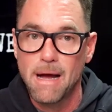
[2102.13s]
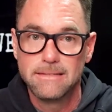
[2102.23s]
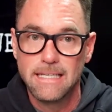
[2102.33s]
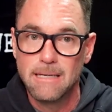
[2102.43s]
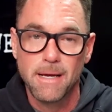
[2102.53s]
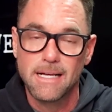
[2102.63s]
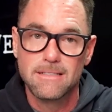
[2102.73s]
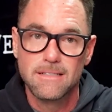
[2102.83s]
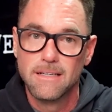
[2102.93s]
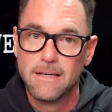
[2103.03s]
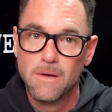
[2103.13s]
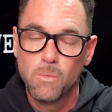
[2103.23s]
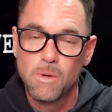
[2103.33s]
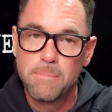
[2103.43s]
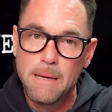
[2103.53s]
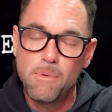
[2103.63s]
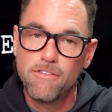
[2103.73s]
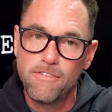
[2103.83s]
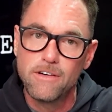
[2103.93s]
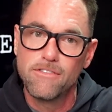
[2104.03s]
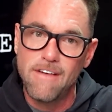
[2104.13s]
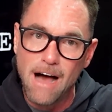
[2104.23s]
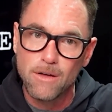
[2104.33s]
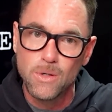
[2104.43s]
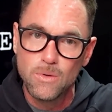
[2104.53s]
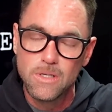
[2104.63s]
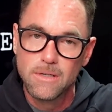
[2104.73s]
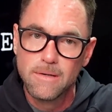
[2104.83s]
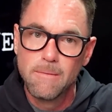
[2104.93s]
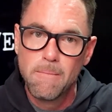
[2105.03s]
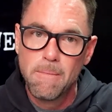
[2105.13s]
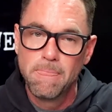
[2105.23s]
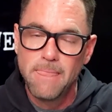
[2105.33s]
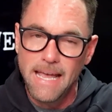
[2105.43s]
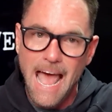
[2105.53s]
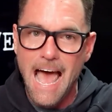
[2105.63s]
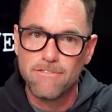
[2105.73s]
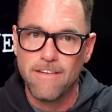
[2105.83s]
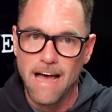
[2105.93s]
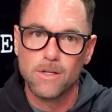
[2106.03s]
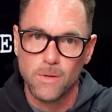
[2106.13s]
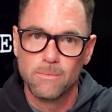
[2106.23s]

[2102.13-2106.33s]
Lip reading: team, because when people feel valued, they add value.